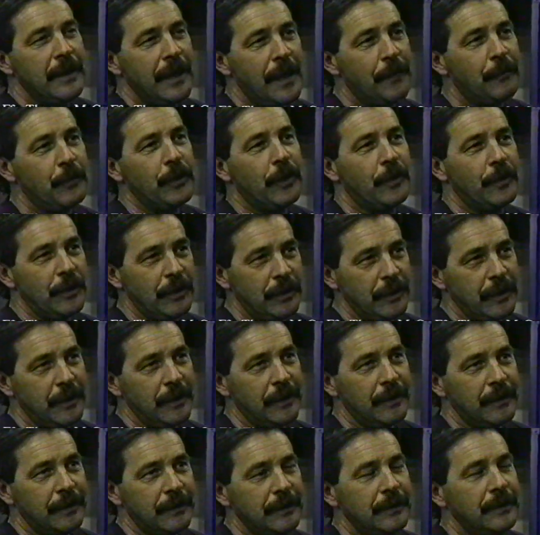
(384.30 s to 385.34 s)
every other
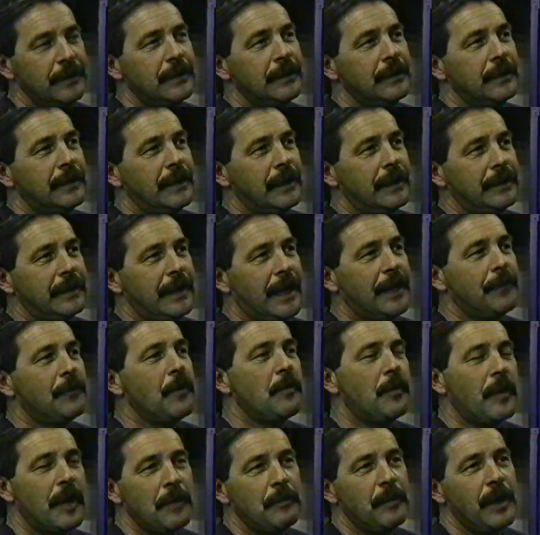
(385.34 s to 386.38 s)
year, and not
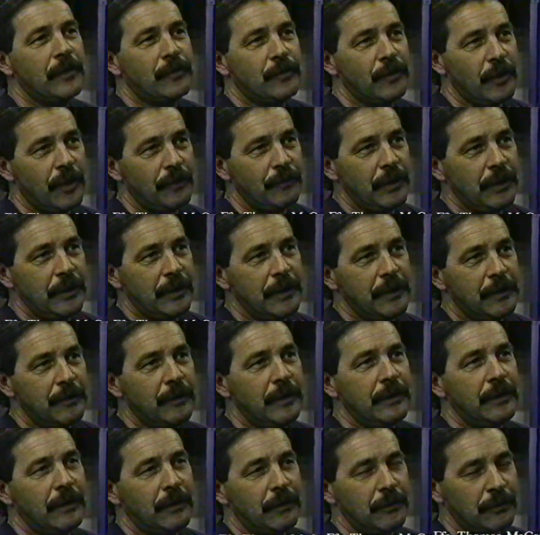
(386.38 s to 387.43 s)
everybody makes it every year
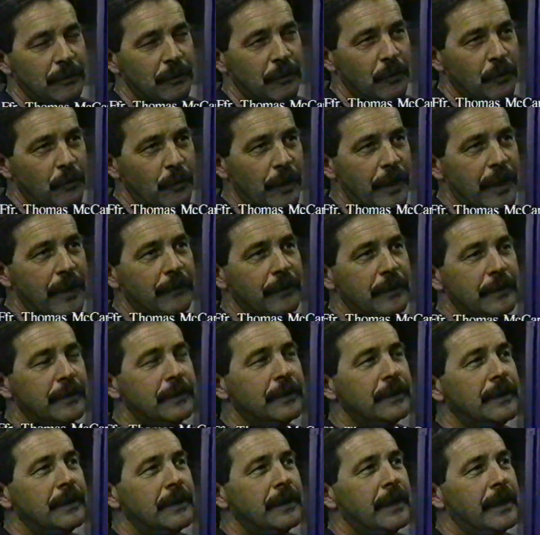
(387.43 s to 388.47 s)
and, or, or whenever.
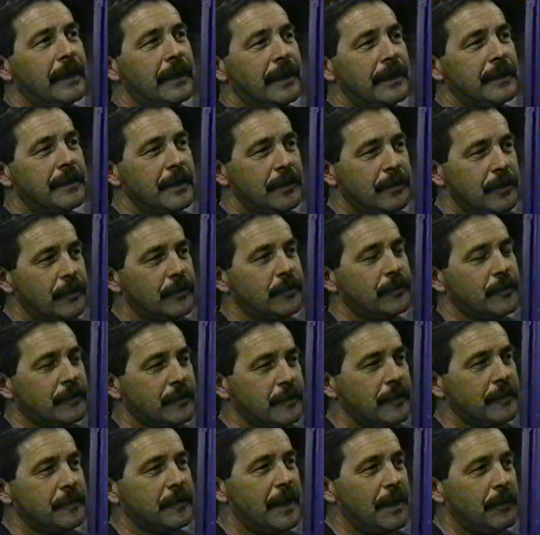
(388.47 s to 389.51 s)
And I think this,
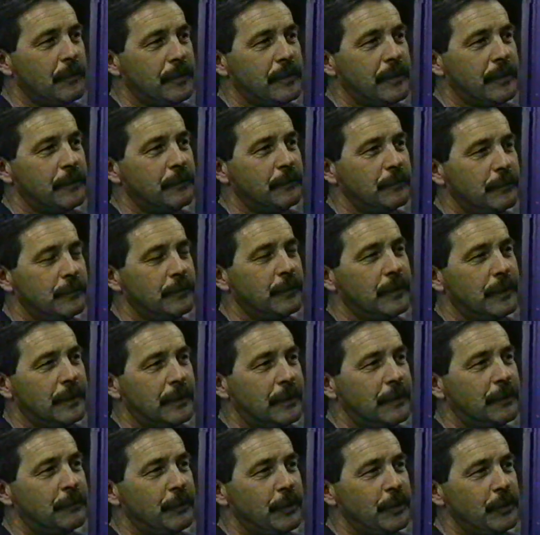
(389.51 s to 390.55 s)
this time with
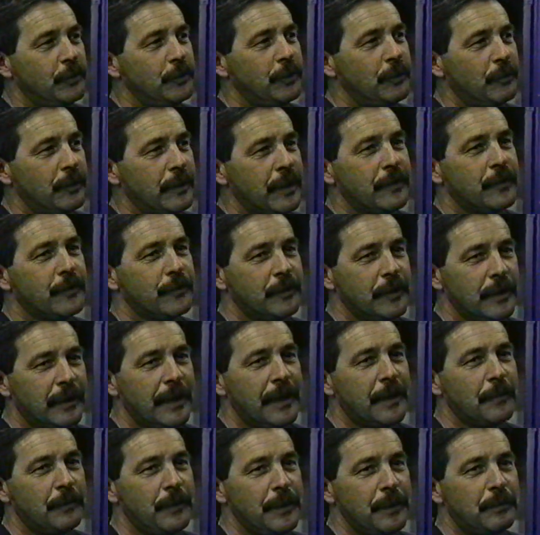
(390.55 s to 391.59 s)
the uh, reunion, we'll get to see a
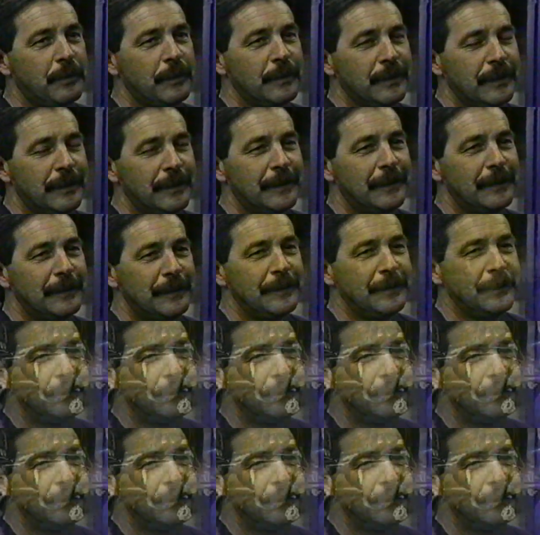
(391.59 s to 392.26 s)
lot of people. Uh,